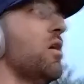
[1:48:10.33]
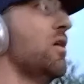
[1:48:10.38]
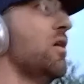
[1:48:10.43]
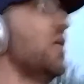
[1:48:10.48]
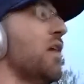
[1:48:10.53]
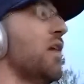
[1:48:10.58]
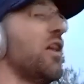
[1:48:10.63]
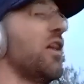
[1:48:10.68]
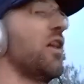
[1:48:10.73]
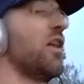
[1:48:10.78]

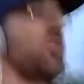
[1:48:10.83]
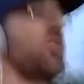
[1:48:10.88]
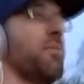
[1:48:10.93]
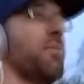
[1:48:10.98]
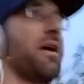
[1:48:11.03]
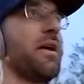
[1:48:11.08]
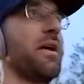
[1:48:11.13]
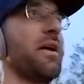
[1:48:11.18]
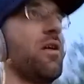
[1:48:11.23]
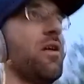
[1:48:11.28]
Actually, my
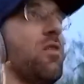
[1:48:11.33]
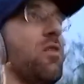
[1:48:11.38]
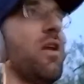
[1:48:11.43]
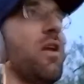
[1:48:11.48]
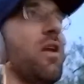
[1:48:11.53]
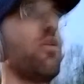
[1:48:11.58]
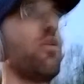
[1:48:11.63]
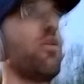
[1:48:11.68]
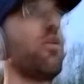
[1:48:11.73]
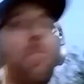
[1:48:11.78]

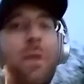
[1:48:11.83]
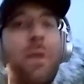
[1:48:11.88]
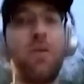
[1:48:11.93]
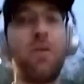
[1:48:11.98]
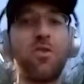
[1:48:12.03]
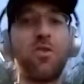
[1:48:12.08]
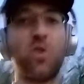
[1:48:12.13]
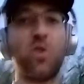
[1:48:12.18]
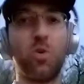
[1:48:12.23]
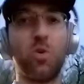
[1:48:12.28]
great-grandparents'
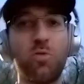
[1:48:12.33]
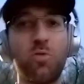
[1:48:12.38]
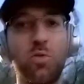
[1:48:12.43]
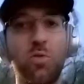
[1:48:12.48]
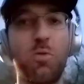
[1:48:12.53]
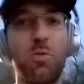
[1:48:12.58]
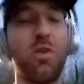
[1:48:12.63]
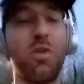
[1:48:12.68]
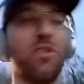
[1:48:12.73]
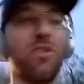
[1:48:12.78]
home, so more
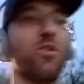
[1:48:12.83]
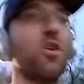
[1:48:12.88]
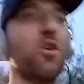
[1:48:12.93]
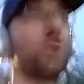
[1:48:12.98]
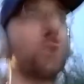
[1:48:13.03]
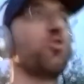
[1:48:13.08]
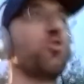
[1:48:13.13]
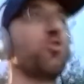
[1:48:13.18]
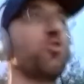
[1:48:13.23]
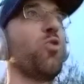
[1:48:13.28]
than
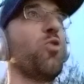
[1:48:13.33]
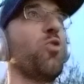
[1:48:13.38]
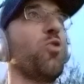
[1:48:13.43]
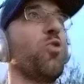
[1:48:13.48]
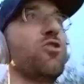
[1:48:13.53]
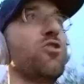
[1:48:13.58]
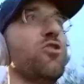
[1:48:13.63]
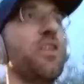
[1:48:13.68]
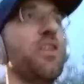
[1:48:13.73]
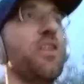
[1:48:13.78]
200
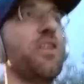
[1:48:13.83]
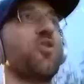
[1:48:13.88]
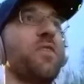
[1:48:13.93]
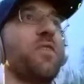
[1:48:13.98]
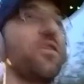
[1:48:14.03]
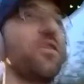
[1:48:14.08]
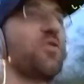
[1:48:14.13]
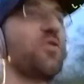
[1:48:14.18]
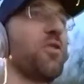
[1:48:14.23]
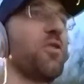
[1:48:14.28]
years of
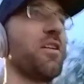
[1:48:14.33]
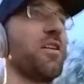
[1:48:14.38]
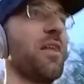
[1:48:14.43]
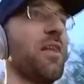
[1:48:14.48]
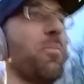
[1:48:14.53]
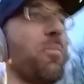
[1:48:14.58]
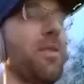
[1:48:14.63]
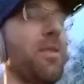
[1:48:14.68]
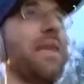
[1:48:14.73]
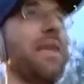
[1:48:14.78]
history in that
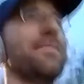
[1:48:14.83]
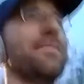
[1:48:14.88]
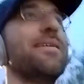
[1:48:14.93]
place.